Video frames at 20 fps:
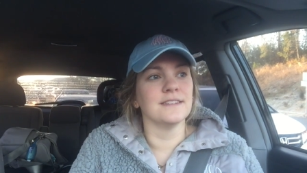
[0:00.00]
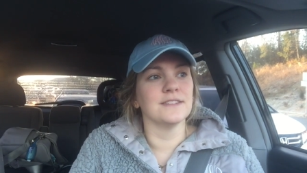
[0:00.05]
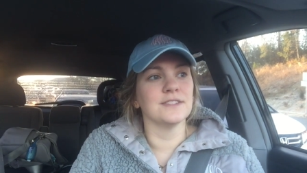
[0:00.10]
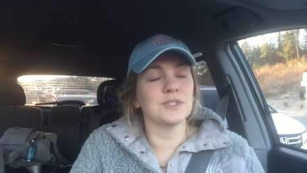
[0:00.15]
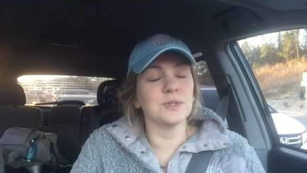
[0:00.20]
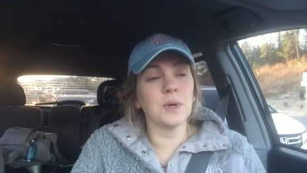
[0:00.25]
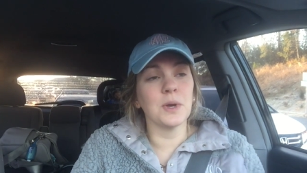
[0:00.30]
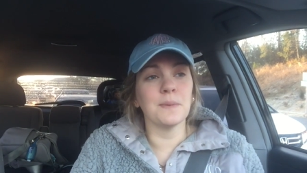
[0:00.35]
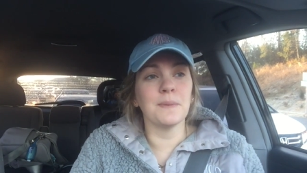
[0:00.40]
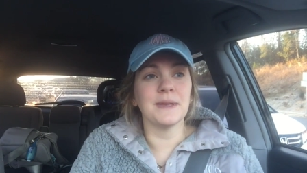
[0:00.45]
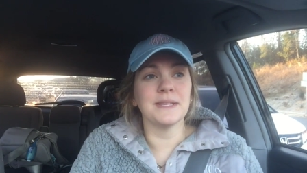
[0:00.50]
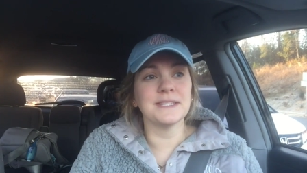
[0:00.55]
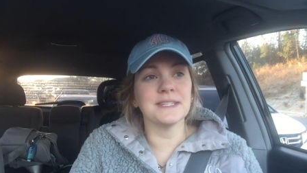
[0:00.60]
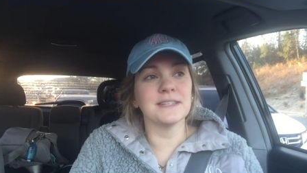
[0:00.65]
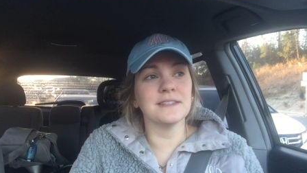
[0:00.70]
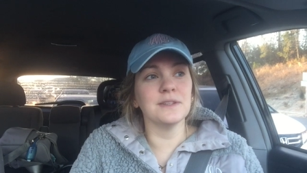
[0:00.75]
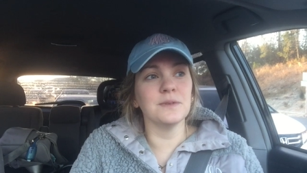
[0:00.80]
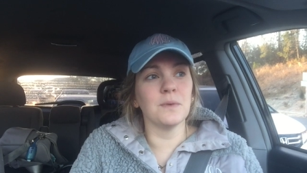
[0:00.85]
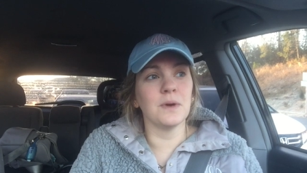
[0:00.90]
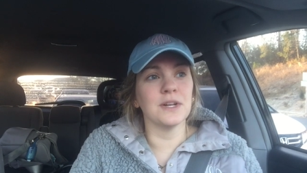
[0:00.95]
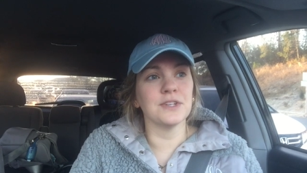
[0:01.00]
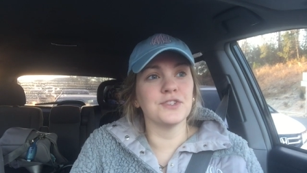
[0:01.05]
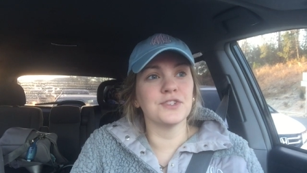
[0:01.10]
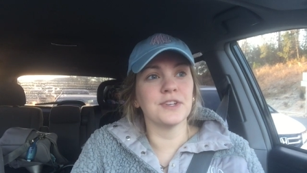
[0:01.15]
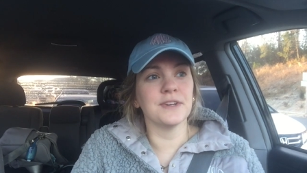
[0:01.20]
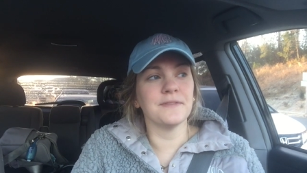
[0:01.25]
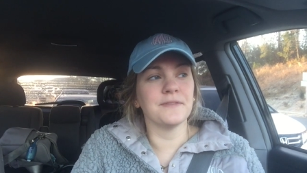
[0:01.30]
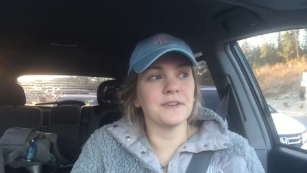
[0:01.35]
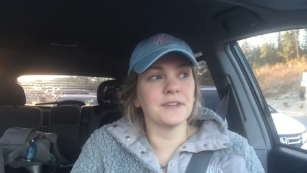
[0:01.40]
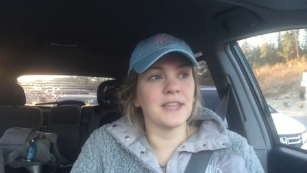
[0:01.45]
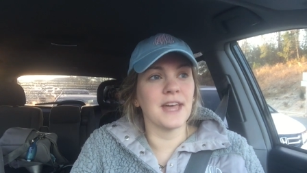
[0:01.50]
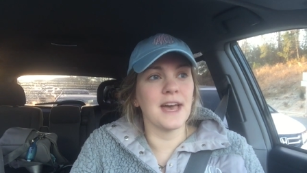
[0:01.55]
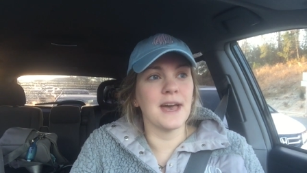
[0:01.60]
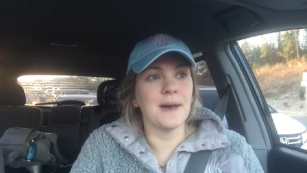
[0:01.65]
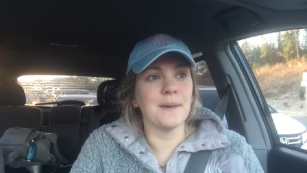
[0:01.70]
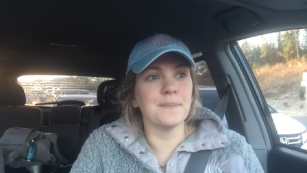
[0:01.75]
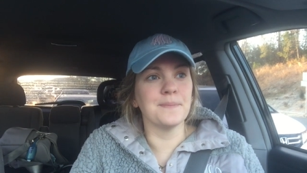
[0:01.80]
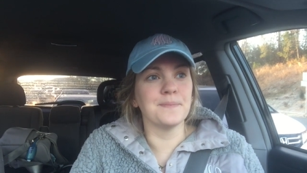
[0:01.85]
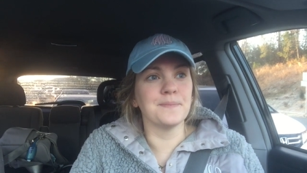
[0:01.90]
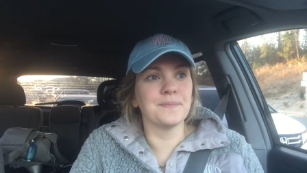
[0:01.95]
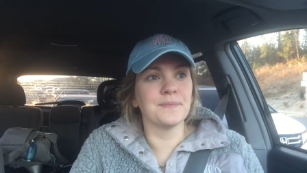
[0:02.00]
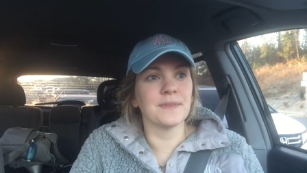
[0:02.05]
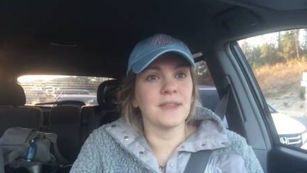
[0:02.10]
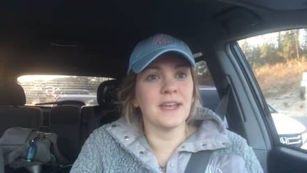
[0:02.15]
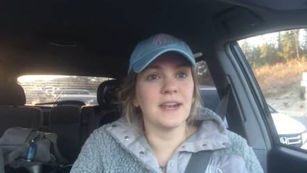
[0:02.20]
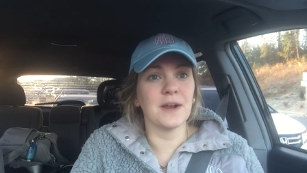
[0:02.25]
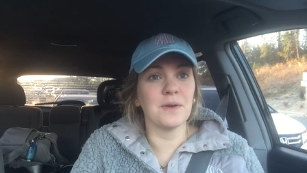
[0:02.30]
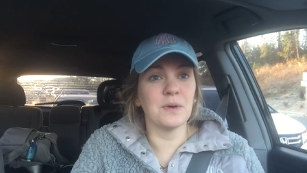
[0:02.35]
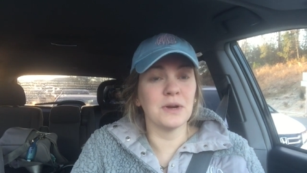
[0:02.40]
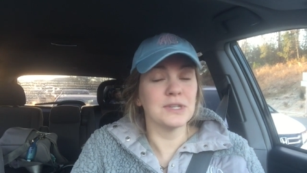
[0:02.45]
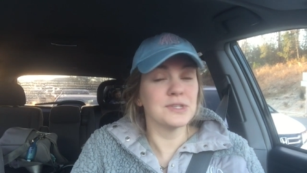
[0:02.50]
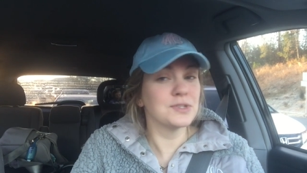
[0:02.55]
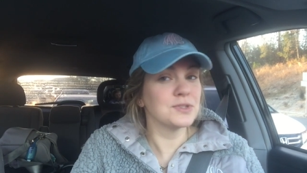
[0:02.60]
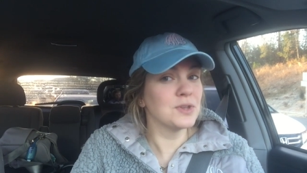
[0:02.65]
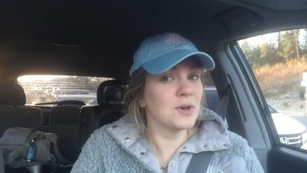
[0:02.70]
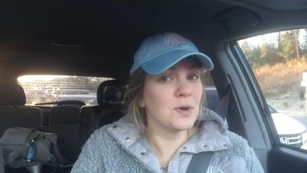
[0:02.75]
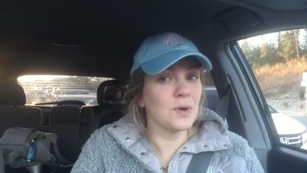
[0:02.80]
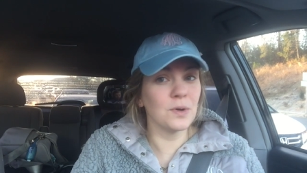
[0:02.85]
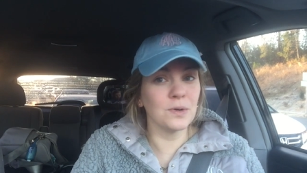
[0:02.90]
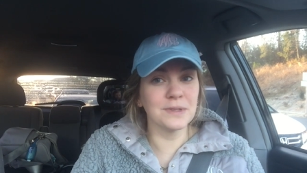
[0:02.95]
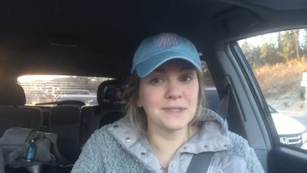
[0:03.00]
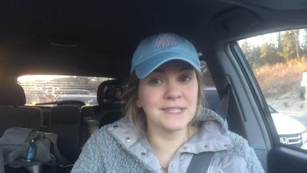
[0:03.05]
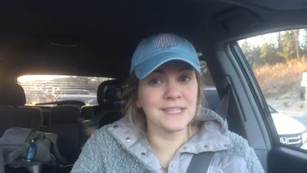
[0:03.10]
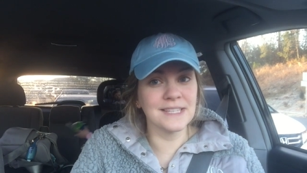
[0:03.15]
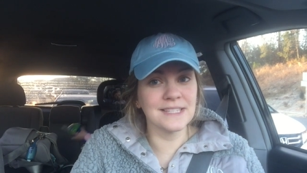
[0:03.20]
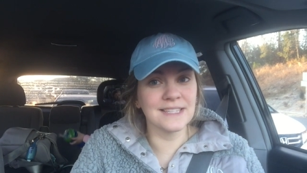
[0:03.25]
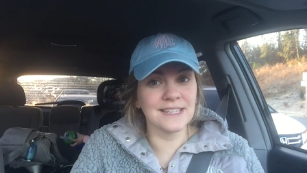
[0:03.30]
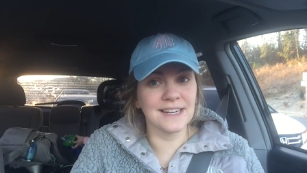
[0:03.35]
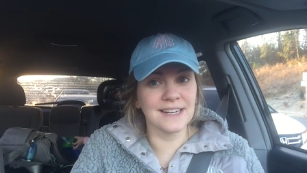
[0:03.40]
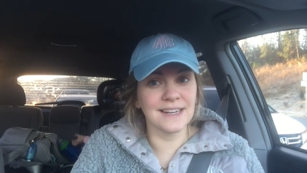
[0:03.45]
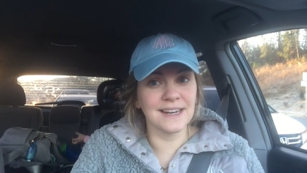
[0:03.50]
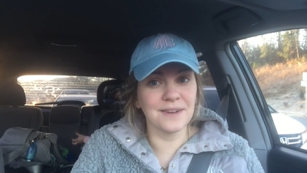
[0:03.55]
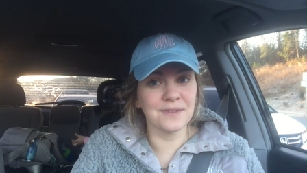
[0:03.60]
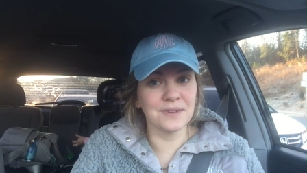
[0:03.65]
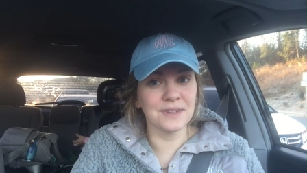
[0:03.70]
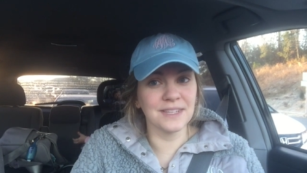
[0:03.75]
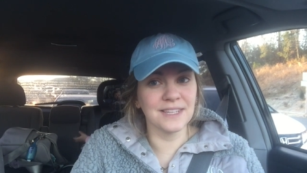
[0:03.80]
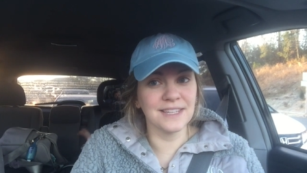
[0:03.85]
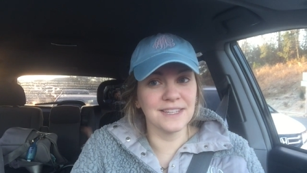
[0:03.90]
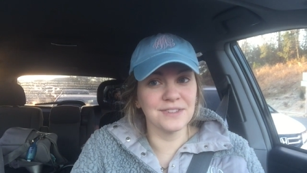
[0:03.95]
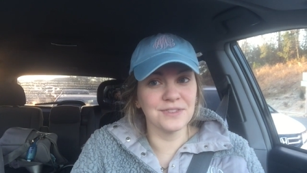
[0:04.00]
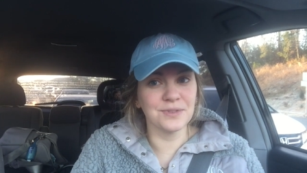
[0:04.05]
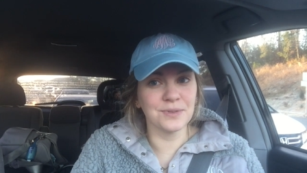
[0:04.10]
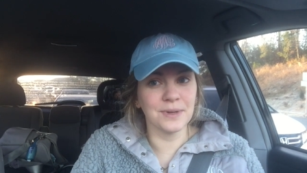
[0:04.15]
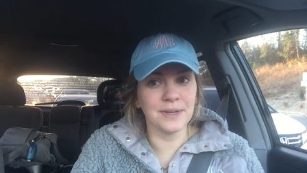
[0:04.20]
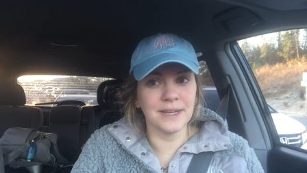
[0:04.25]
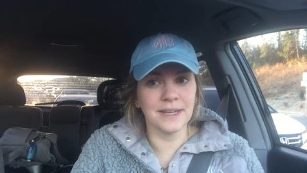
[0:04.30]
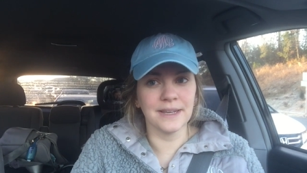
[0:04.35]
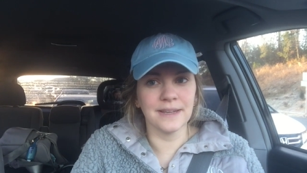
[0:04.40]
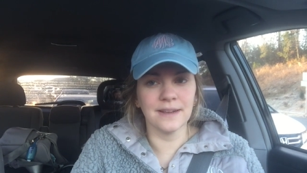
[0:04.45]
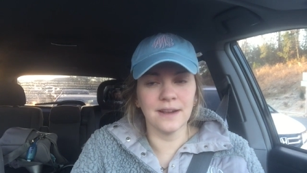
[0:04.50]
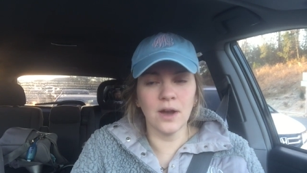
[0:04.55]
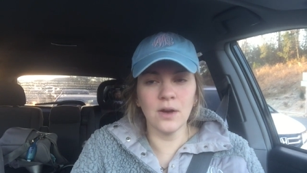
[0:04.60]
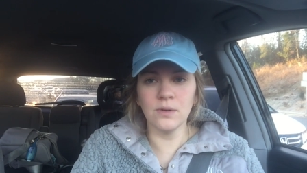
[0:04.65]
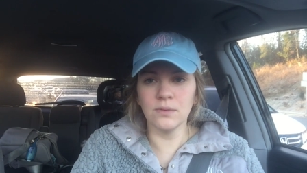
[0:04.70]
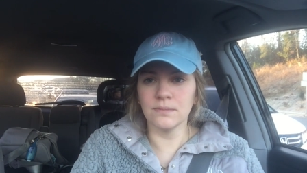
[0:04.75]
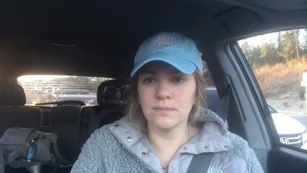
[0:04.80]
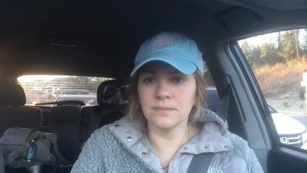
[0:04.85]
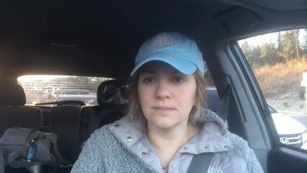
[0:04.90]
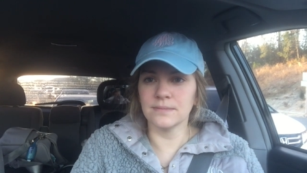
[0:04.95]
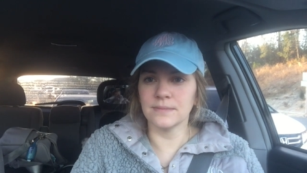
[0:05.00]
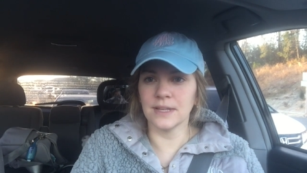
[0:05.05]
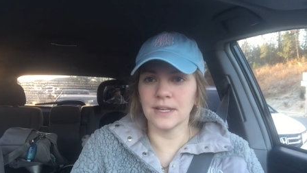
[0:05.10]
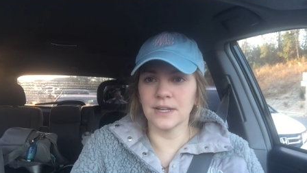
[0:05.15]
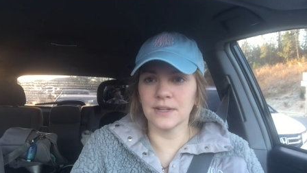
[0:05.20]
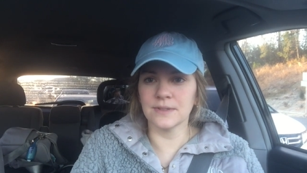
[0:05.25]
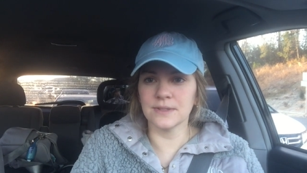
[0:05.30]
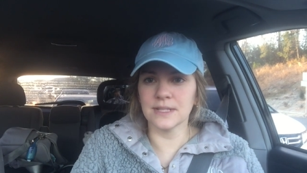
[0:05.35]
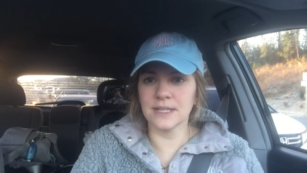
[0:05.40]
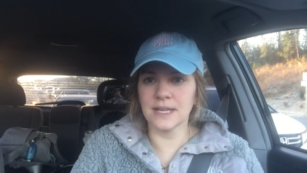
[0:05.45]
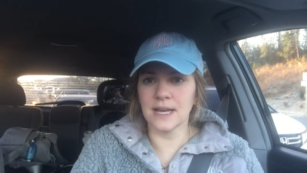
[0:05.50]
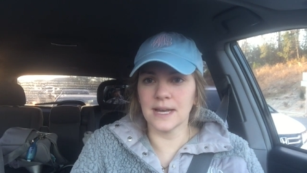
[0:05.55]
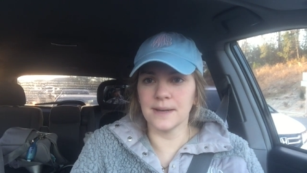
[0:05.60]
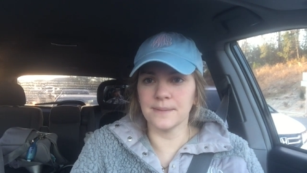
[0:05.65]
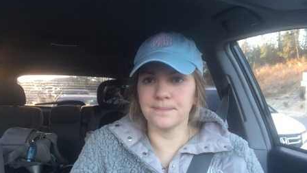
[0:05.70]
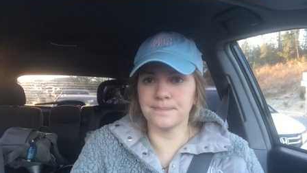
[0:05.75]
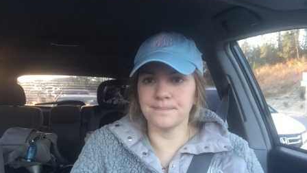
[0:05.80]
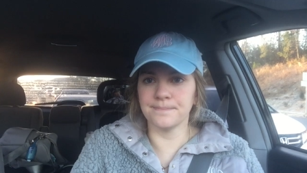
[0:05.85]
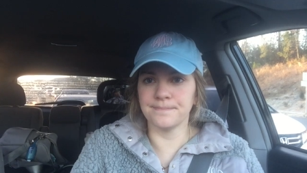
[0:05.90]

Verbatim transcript: So I basically watched it for them and I watched the whole season and I really enjoyed it. Oh, there goes the cup.